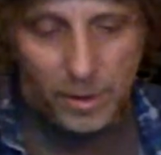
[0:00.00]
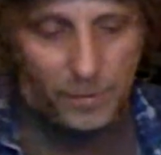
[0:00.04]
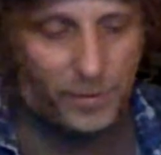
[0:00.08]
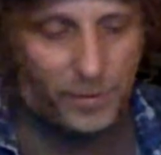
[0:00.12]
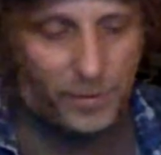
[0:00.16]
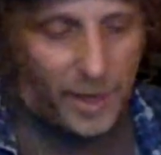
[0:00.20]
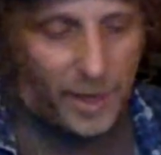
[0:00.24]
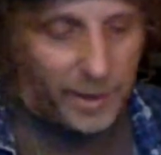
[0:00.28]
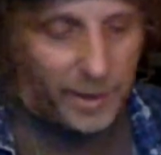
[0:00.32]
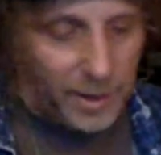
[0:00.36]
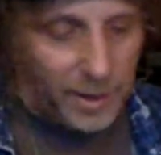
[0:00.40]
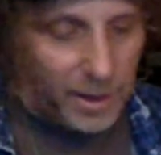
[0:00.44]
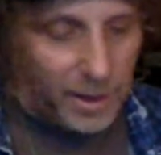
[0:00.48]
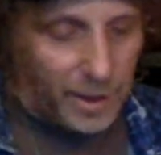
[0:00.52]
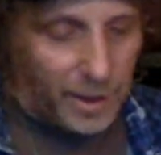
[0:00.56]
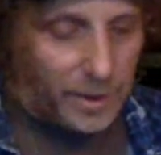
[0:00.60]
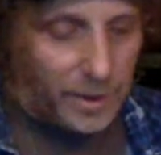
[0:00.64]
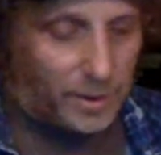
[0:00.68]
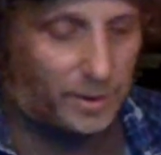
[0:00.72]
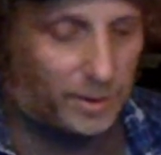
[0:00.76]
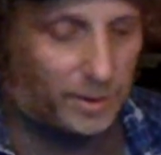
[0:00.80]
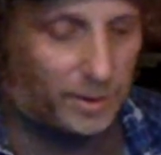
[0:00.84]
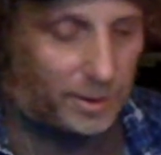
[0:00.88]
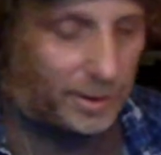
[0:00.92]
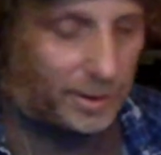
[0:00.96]
effect that I
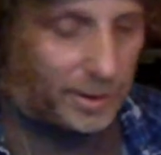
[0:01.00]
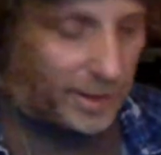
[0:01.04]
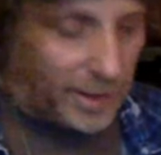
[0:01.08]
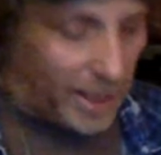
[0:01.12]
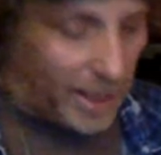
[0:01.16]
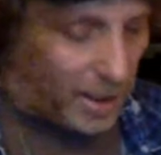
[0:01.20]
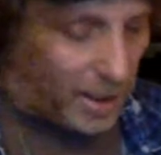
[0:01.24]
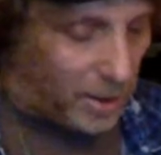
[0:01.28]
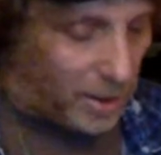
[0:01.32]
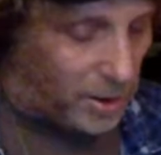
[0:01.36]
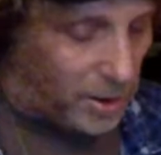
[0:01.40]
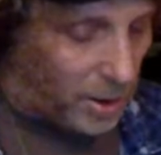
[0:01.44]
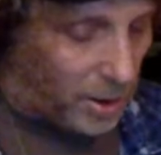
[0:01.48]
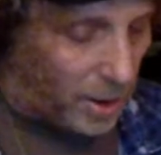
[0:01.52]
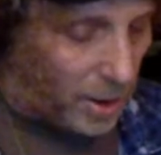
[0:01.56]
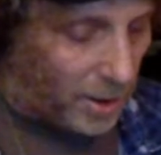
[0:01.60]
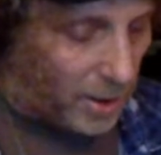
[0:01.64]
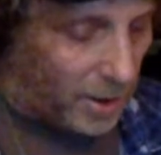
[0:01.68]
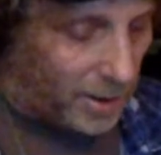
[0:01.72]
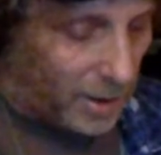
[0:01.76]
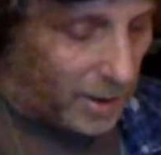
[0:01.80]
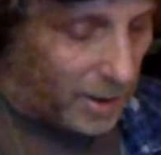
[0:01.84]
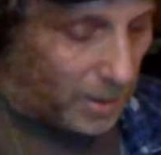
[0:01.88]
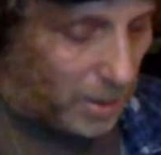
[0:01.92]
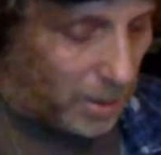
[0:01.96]
use on stage
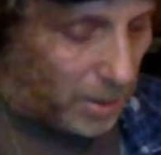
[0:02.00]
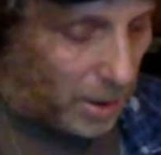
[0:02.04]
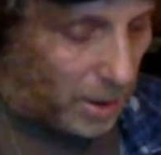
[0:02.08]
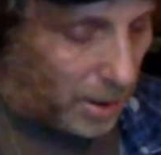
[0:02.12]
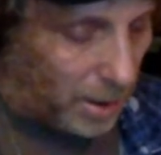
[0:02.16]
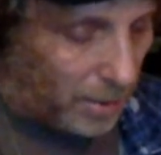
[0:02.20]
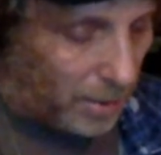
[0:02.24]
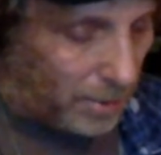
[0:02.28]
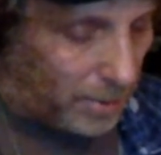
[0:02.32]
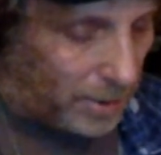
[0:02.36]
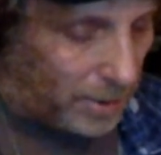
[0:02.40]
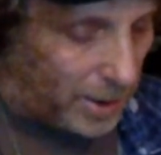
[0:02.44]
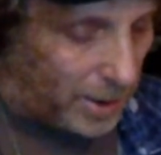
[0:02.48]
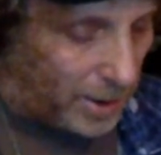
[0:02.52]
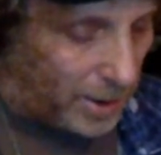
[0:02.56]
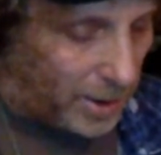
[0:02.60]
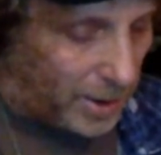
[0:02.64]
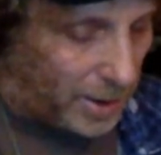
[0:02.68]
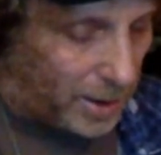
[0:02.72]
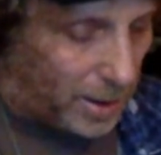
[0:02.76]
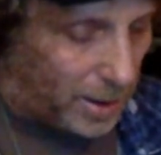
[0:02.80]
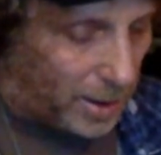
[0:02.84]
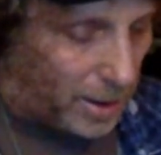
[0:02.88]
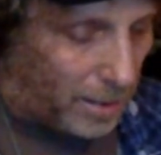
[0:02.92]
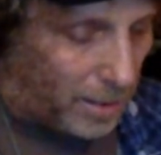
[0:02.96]
sometimes. It's
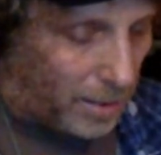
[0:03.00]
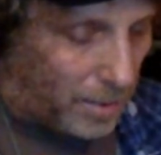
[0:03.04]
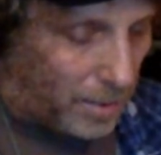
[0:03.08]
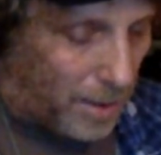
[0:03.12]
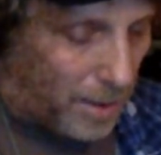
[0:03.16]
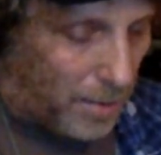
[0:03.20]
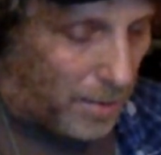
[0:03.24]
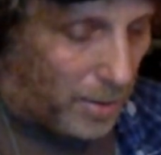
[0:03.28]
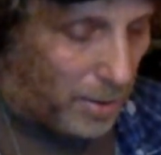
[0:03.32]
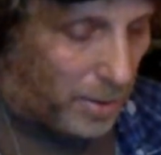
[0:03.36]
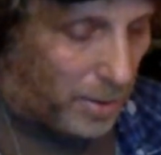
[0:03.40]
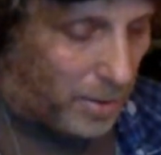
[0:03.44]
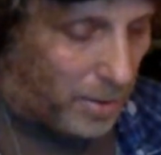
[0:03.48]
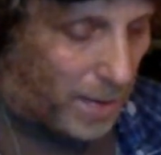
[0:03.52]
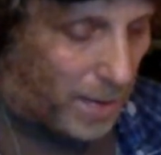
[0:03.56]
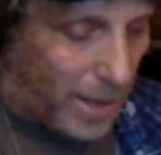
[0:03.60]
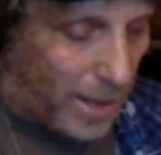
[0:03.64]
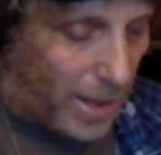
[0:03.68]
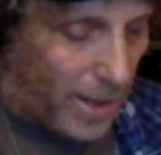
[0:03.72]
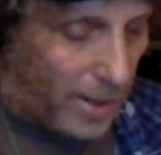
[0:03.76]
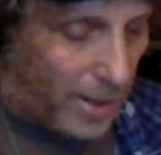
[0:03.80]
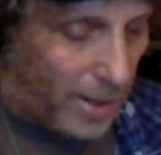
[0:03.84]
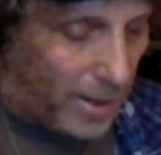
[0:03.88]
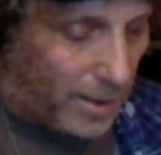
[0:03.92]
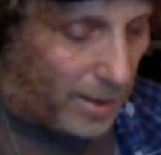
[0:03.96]
a Memory
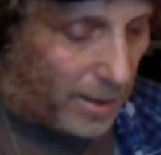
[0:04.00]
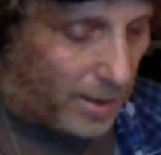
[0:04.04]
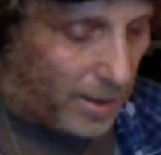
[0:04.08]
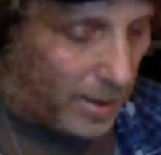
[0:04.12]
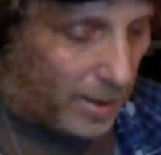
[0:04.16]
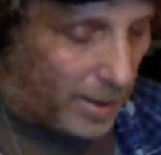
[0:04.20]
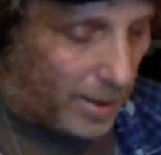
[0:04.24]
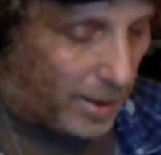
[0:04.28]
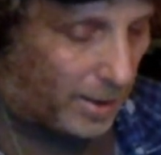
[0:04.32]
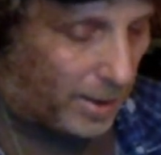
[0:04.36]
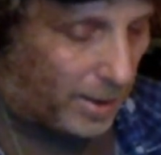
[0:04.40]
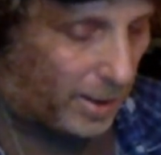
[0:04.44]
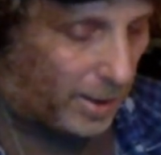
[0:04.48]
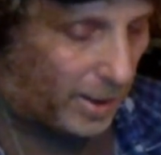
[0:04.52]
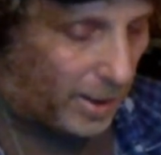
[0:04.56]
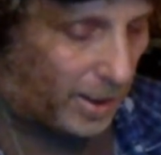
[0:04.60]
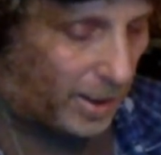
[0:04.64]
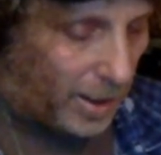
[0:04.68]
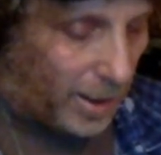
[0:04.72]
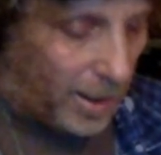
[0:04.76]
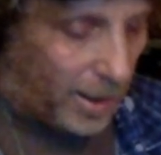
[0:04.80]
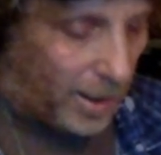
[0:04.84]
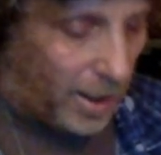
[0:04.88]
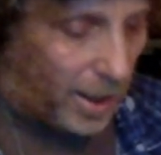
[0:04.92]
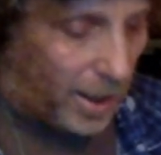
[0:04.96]
Man, and
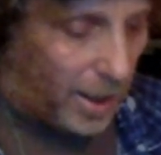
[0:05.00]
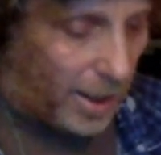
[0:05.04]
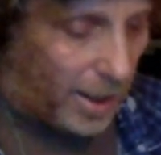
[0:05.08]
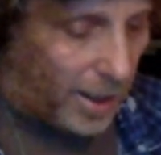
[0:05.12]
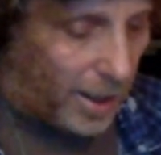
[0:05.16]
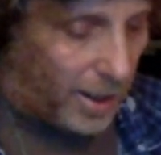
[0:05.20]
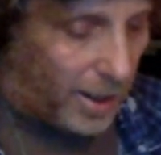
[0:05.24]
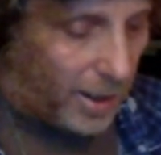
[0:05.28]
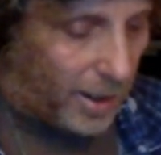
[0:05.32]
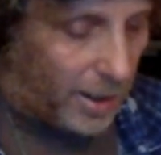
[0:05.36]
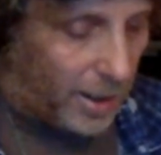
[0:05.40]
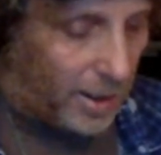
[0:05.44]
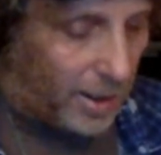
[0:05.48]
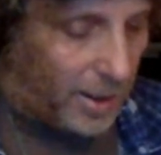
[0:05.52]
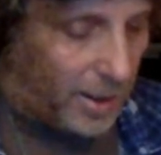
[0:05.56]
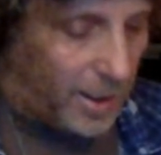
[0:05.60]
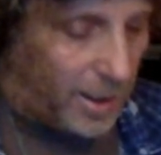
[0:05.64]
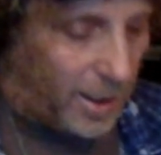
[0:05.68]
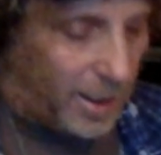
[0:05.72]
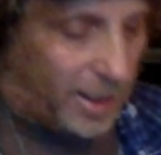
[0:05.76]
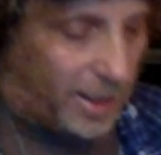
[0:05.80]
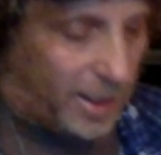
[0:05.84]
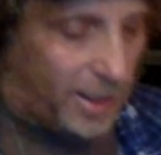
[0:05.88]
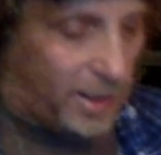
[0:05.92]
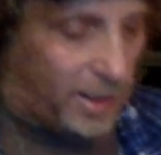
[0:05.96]
I like
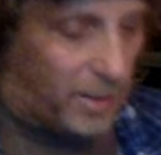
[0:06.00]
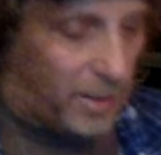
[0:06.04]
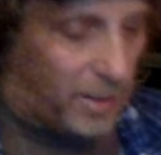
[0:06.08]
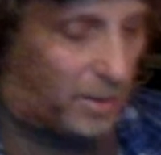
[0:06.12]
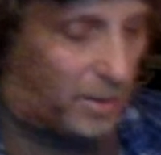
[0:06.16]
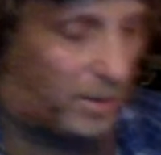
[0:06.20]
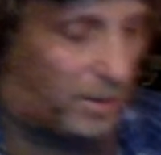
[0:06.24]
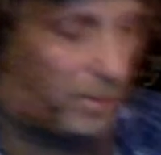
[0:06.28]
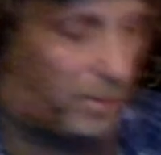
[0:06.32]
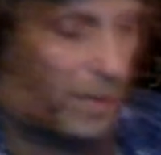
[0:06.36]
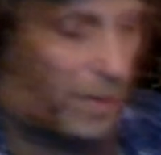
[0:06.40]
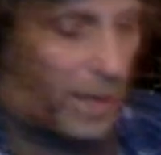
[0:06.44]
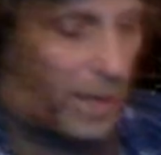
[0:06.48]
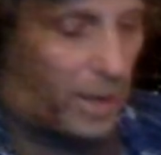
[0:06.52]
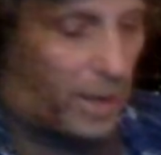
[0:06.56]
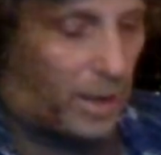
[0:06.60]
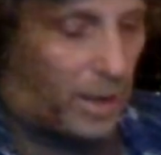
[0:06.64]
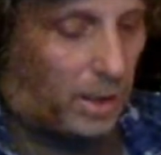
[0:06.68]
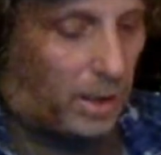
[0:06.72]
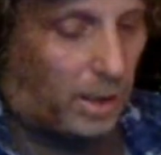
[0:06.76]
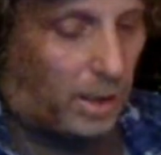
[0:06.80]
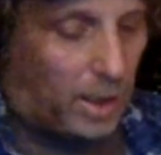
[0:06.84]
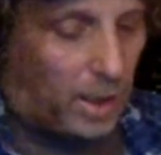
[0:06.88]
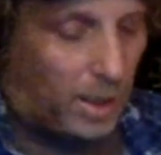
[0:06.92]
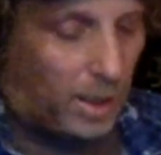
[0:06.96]
this
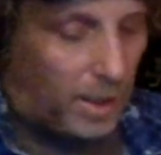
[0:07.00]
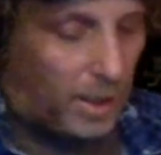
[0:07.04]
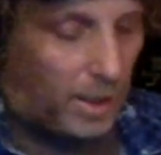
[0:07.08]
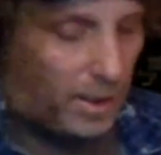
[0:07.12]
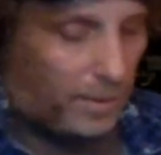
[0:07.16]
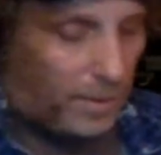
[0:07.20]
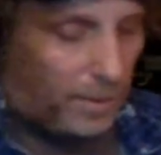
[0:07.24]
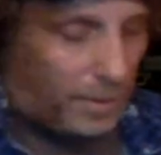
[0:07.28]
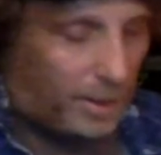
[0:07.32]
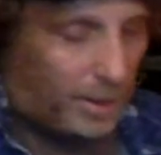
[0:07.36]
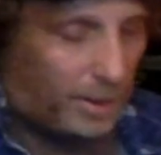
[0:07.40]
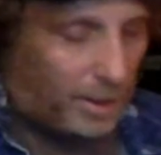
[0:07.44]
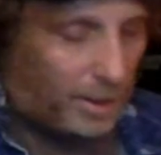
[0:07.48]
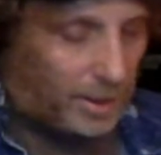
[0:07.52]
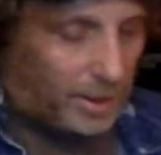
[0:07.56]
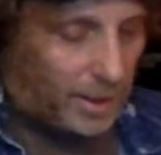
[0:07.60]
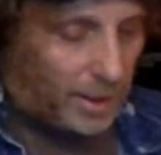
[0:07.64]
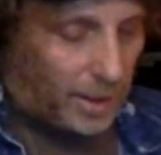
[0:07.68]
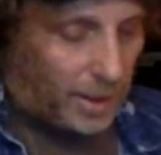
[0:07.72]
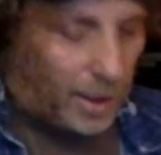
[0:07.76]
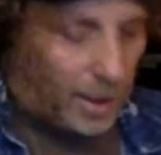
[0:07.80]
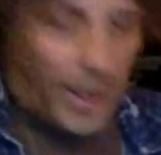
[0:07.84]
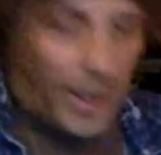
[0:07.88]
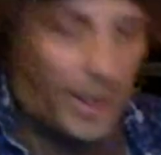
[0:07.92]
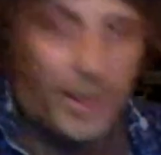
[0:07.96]
pedal because
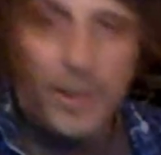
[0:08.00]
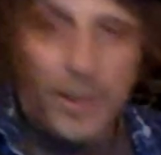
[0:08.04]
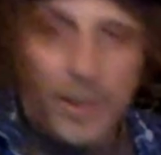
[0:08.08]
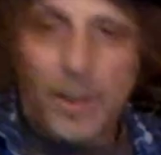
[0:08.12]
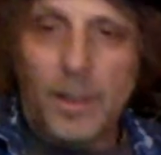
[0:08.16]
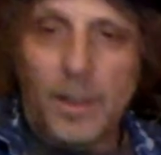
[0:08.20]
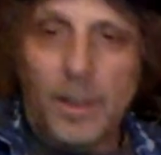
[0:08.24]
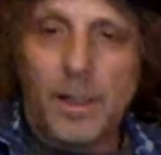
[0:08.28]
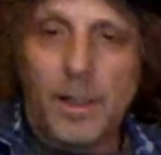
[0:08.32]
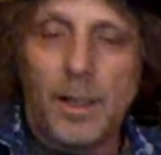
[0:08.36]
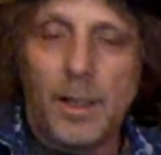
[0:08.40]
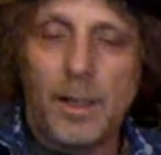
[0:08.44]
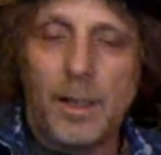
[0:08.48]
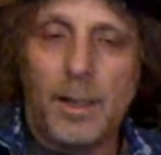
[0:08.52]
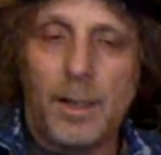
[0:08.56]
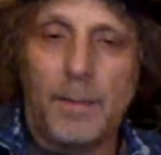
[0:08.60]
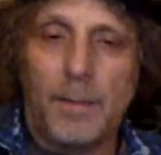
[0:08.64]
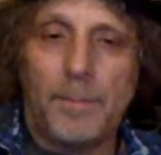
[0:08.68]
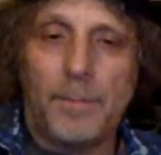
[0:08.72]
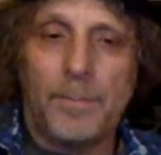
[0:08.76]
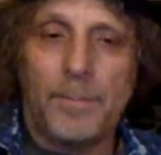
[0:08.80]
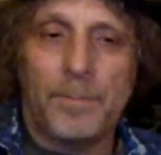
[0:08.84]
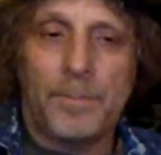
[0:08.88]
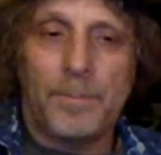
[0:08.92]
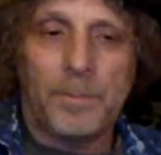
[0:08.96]
I like the
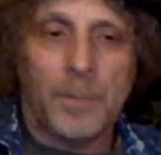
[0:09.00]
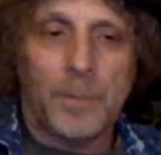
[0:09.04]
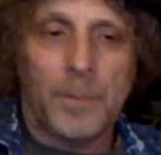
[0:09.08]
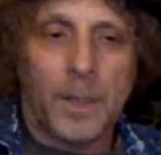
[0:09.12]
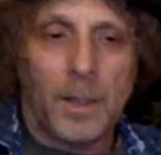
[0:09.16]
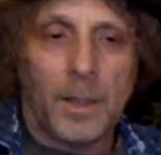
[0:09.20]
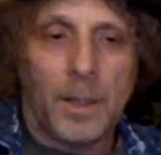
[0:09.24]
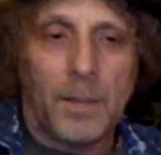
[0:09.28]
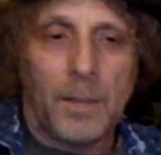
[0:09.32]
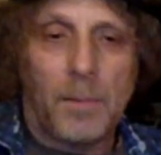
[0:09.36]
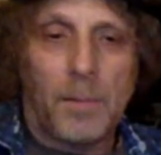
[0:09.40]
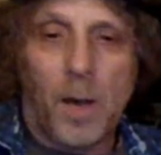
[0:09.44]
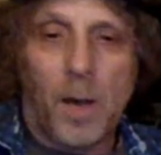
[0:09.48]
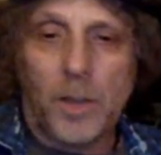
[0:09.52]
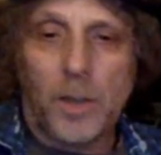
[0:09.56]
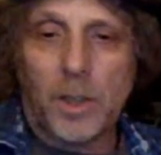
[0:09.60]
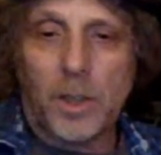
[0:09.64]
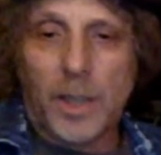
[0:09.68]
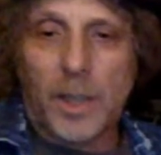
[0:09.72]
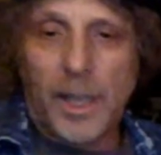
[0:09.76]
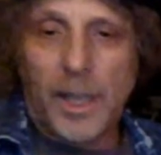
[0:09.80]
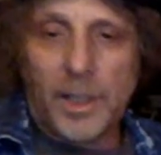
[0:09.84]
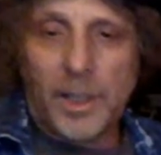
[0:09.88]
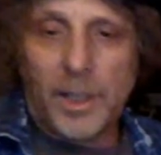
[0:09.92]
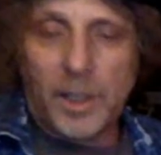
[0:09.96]

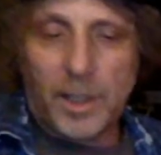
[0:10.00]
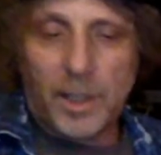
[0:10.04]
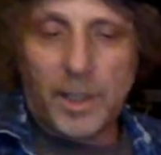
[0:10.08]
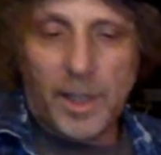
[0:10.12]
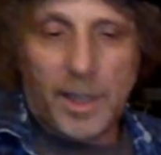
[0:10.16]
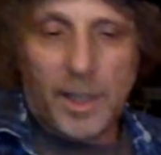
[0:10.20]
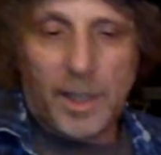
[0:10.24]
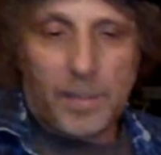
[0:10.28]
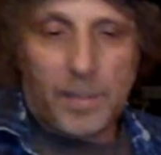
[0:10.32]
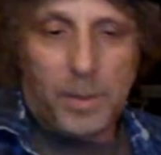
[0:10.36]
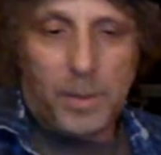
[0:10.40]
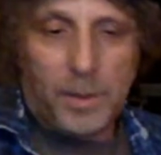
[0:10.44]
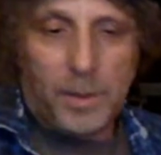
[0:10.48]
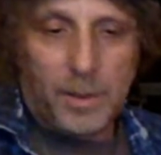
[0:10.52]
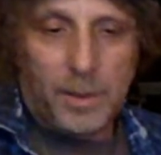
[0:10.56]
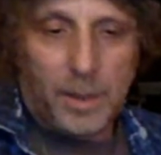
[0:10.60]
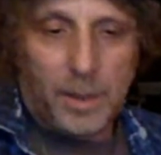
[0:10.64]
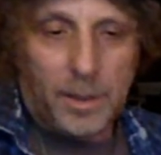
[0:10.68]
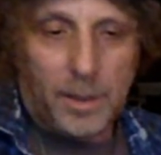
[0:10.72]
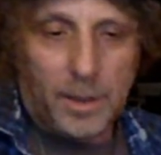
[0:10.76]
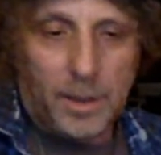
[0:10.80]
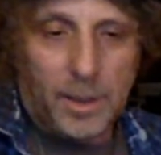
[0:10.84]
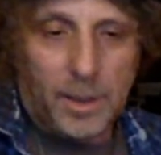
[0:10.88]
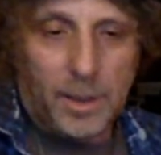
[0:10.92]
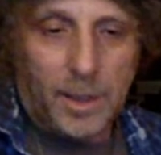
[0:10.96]
modulation that it puts
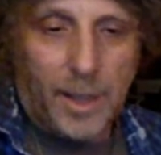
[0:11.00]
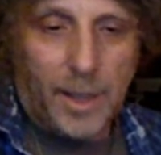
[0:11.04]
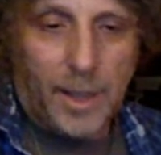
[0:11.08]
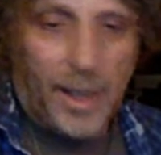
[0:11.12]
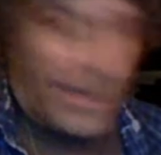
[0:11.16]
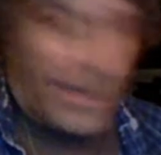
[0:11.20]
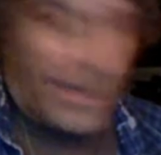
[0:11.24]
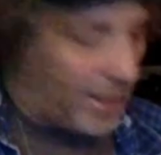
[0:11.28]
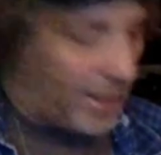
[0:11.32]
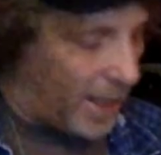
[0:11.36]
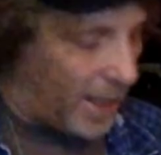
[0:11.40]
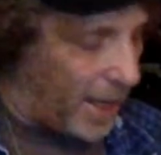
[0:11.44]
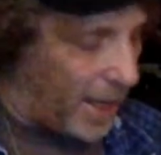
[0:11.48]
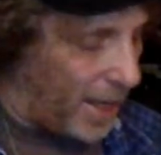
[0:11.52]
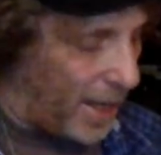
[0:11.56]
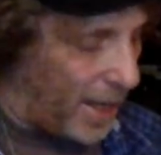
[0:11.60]
on the delay at the